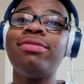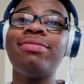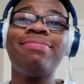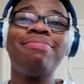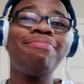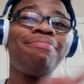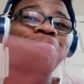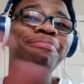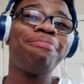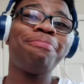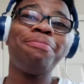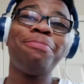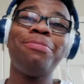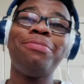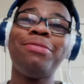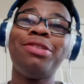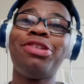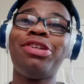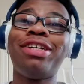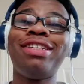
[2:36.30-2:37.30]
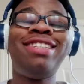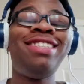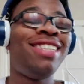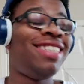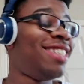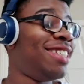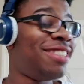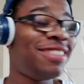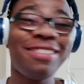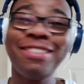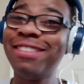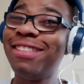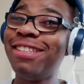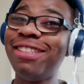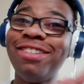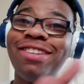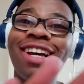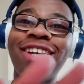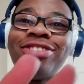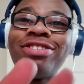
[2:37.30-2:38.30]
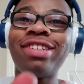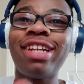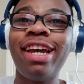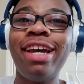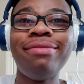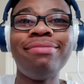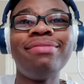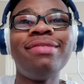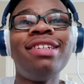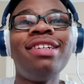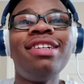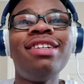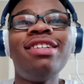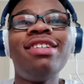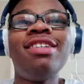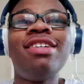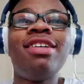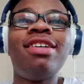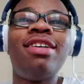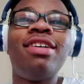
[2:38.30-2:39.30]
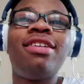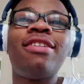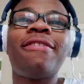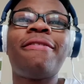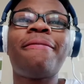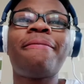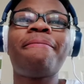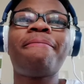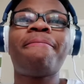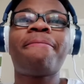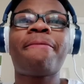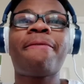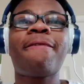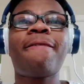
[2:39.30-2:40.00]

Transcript: The entire time I knew him, guys are dead. he only ever had one